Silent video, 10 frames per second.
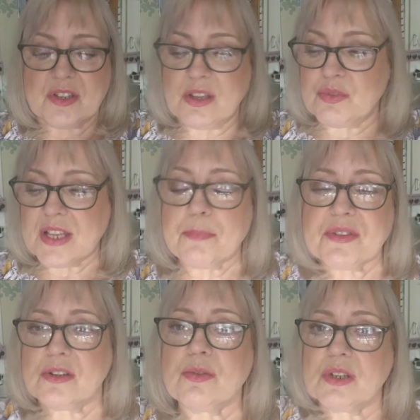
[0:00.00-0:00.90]
it was
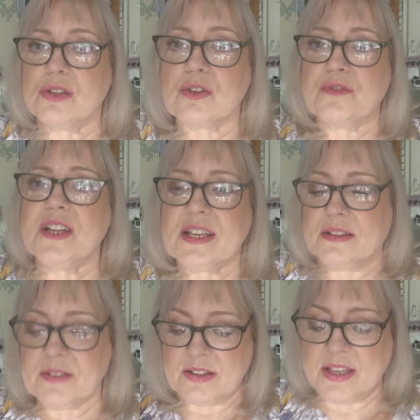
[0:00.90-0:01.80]
absolutely lovely.
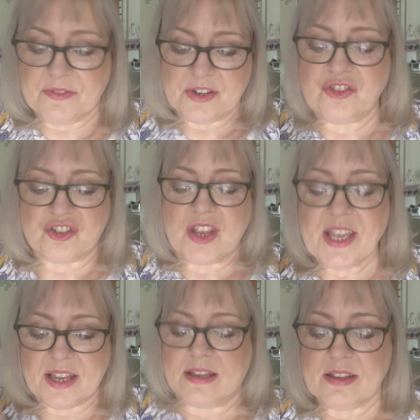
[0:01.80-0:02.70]
I'll give it a
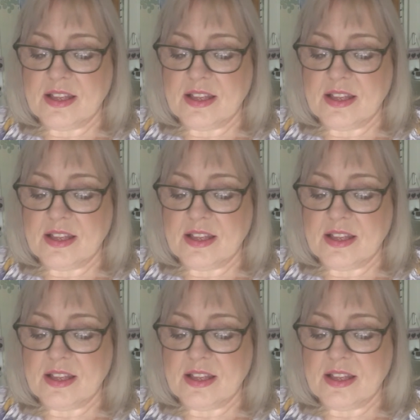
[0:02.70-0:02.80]
shake,